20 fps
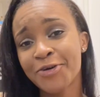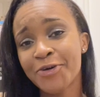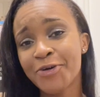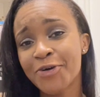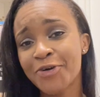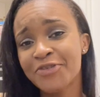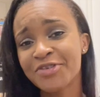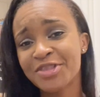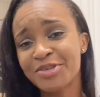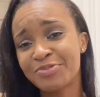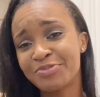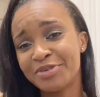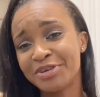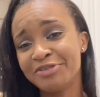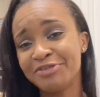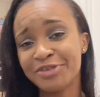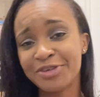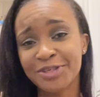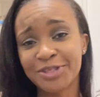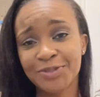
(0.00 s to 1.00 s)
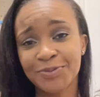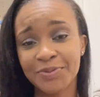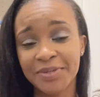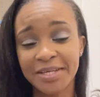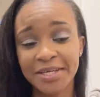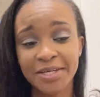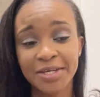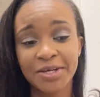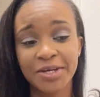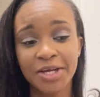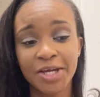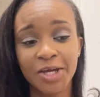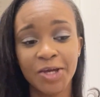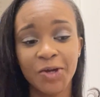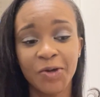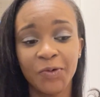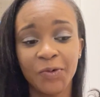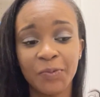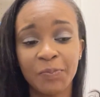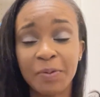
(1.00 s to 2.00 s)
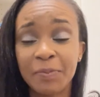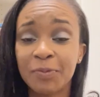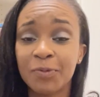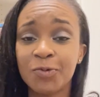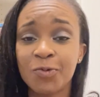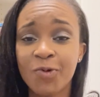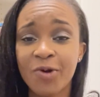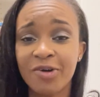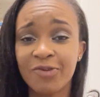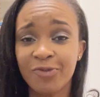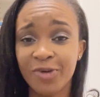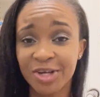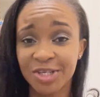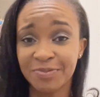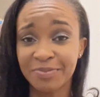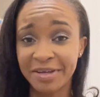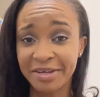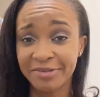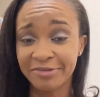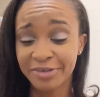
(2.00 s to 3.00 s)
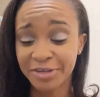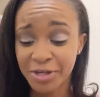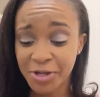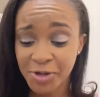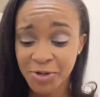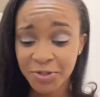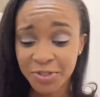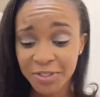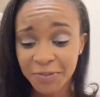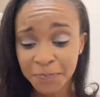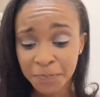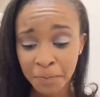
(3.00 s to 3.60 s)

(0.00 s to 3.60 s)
over the previous week with people who have watched my videos,